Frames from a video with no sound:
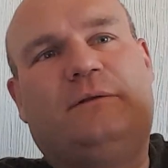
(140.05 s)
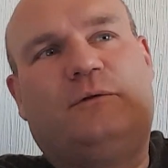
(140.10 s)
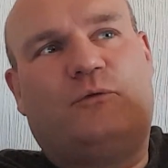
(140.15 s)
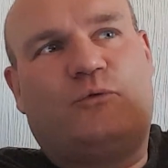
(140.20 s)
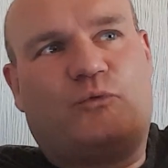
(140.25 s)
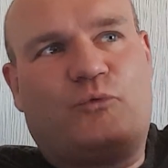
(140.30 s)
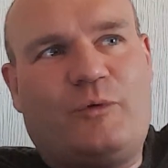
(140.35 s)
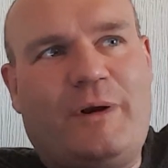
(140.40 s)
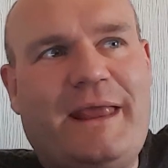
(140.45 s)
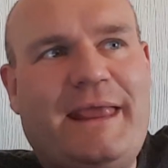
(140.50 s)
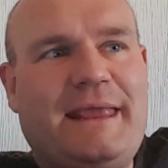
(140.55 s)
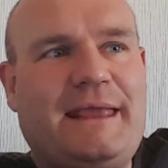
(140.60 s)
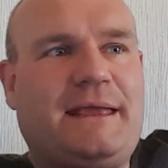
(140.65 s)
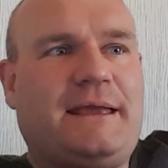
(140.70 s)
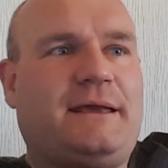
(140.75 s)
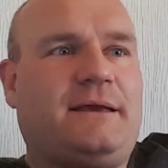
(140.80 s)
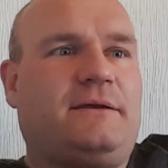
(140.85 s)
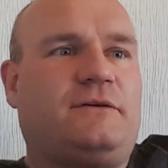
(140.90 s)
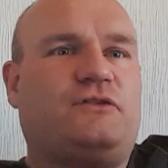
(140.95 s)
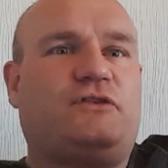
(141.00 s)

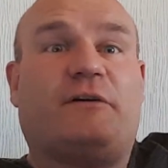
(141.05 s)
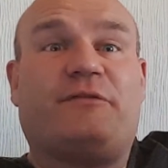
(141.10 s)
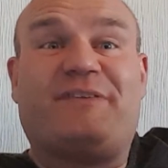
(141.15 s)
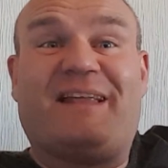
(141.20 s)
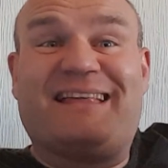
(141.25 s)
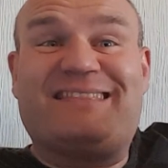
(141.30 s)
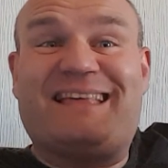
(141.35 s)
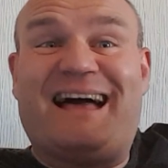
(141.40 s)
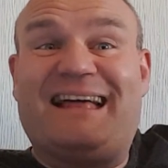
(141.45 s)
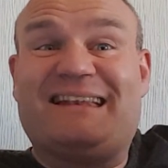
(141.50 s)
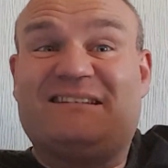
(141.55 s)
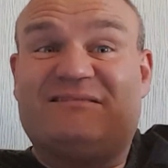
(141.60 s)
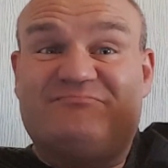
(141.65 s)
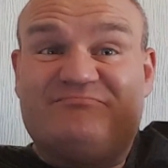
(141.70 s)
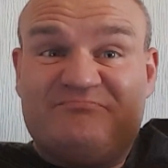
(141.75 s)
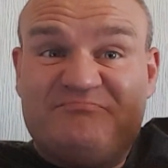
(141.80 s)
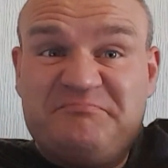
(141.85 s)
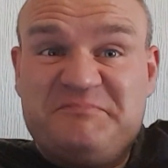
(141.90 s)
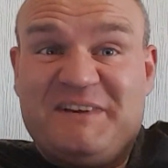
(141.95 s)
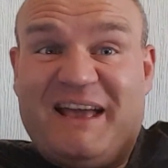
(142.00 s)
Greek, stuff like that.
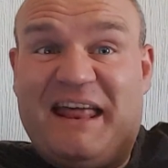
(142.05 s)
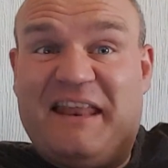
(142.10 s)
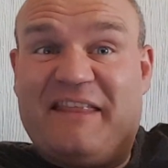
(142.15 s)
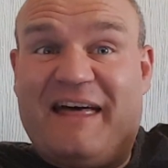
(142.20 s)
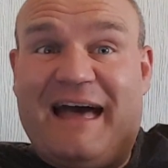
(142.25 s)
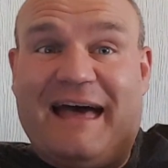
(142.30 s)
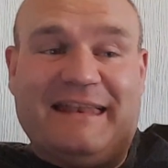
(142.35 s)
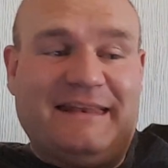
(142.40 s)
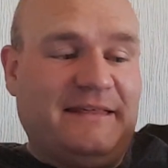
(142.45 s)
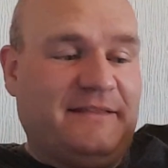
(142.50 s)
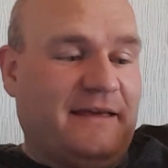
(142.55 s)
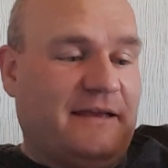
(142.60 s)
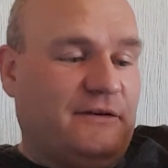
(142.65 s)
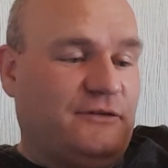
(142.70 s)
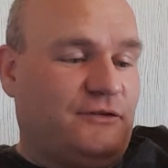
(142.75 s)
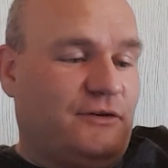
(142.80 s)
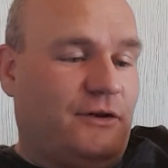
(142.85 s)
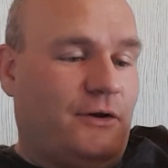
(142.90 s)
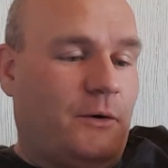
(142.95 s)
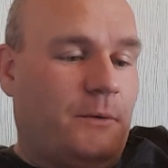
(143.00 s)
Kind of the handy
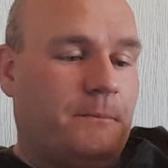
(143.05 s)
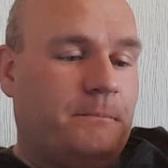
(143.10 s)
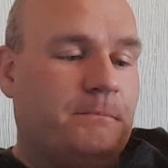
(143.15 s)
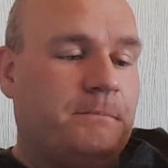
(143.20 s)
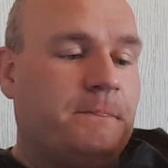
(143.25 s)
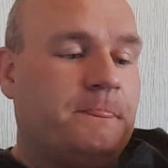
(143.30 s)
things to know.